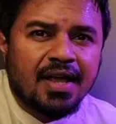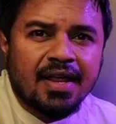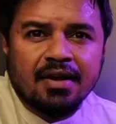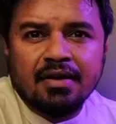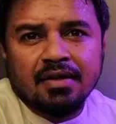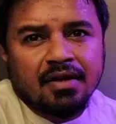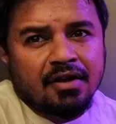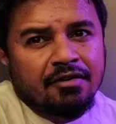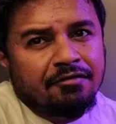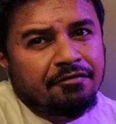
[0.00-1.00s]
and
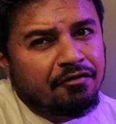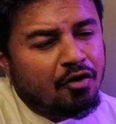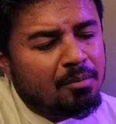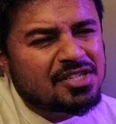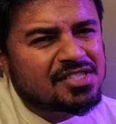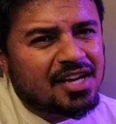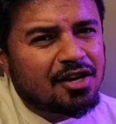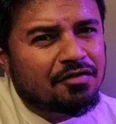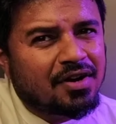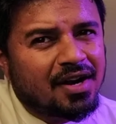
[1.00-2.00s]
formal
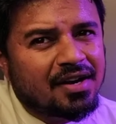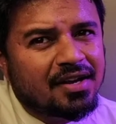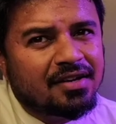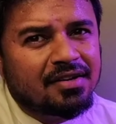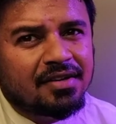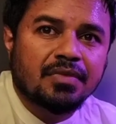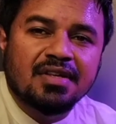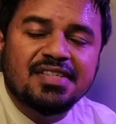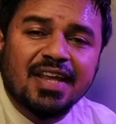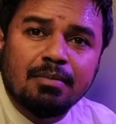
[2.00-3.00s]
style of gardening.
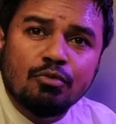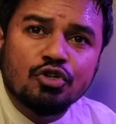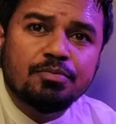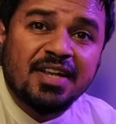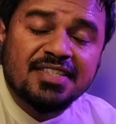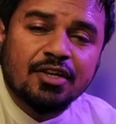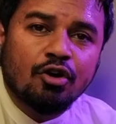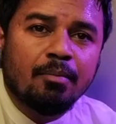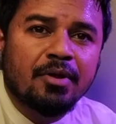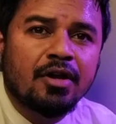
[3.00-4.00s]
Second most basic
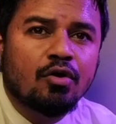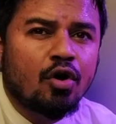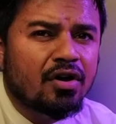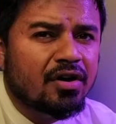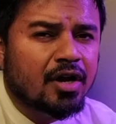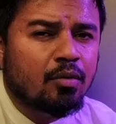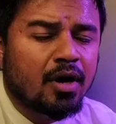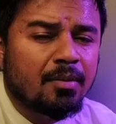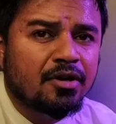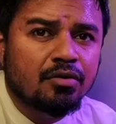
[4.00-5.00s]
component, or a
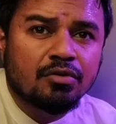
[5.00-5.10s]
requirement you